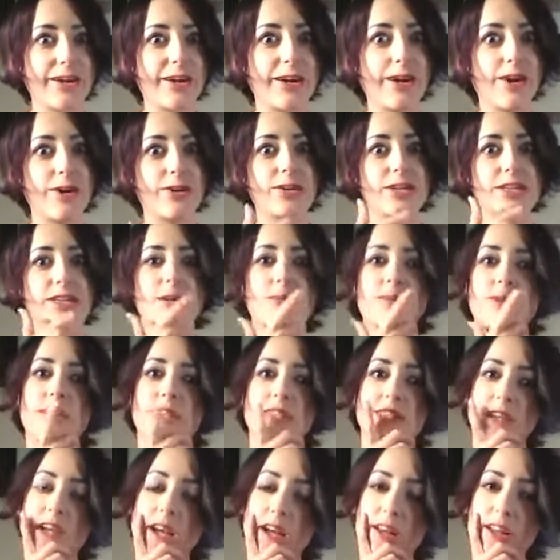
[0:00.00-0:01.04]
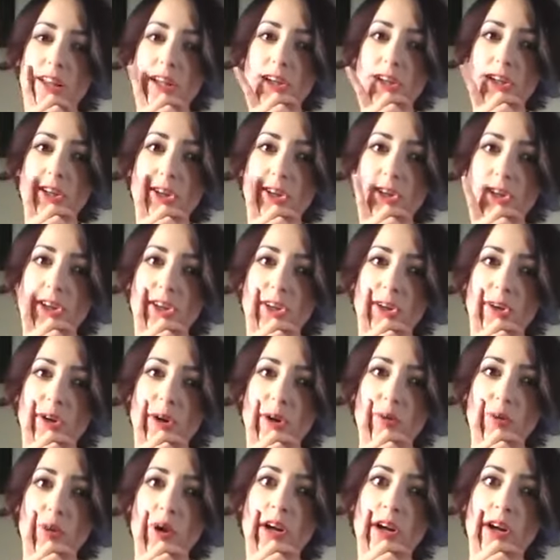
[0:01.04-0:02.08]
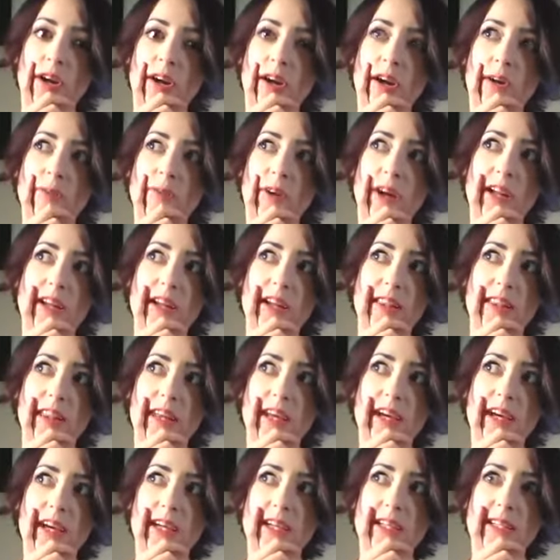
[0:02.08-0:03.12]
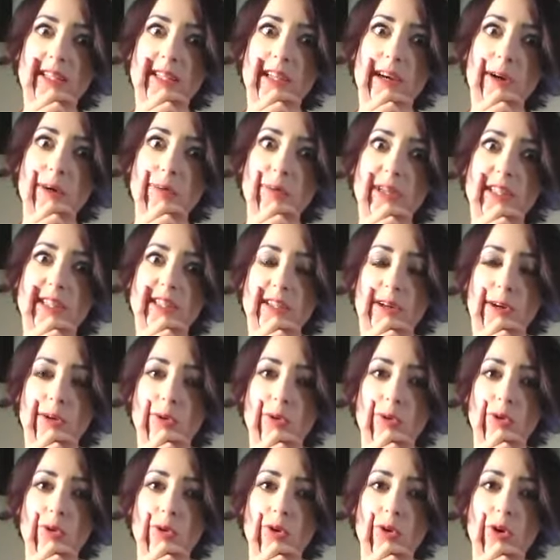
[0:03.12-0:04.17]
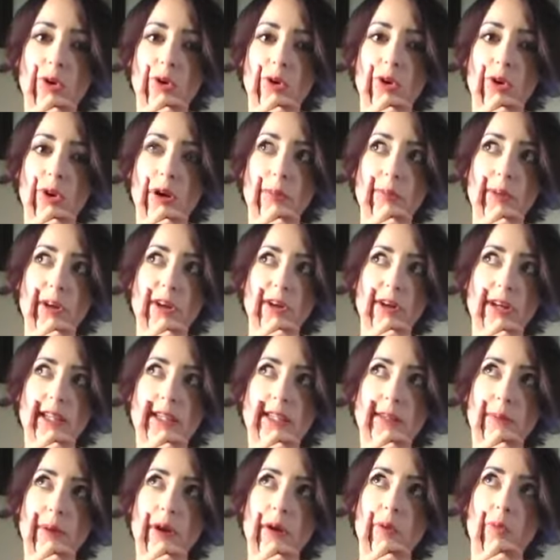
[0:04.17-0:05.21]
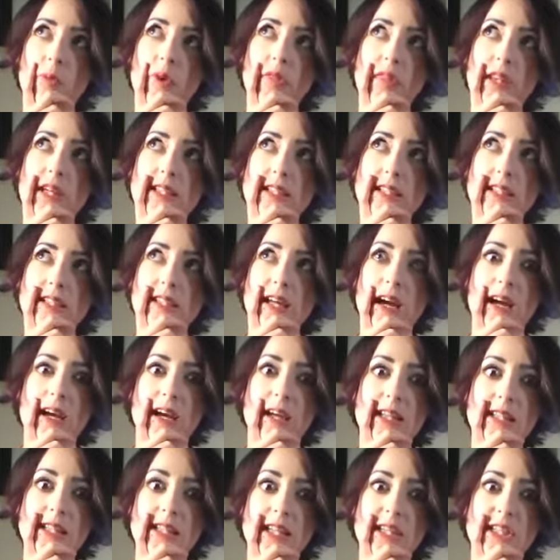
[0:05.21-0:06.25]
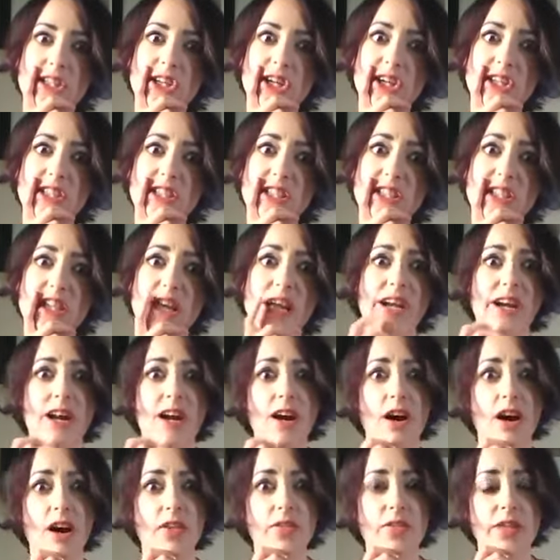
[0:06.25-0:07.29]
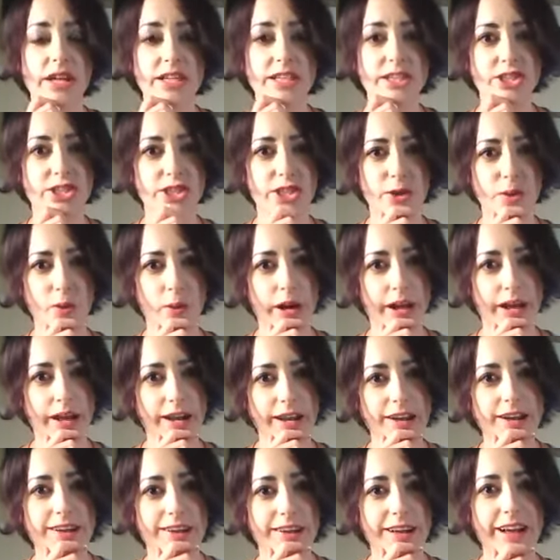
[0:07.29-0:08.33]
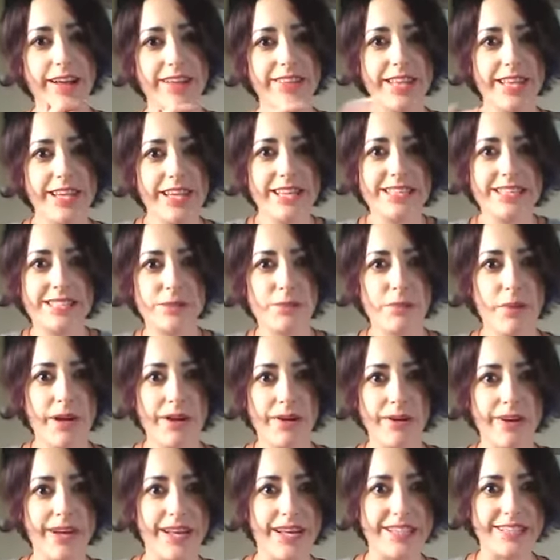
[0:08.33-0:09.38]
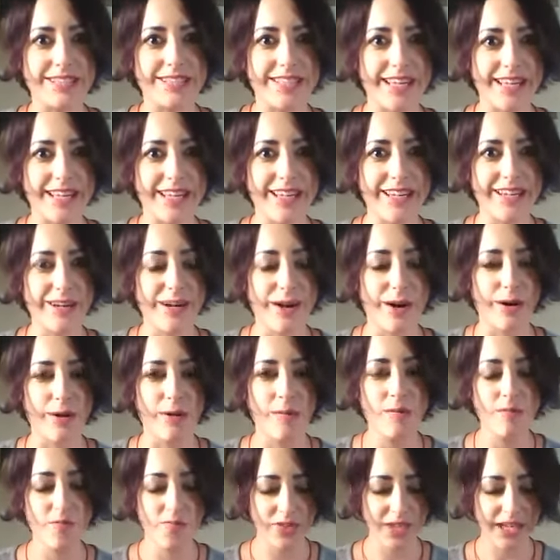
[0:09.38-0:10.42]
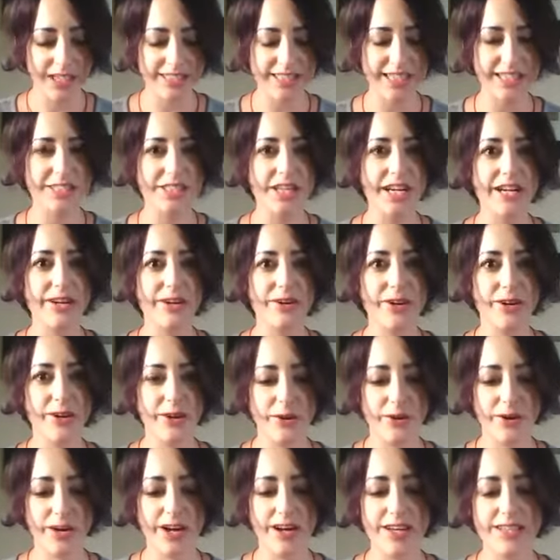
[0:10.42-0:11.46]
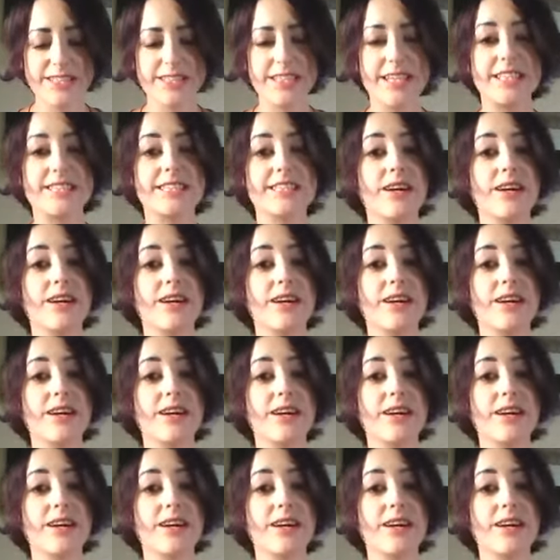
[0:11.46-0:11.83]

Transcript: The Gemini's kind of like, I wonder if I did this, that would be so cool, or I'm curious about what this is like. And Sagittarius is like, then do it, then experience it, satiate your curiosity.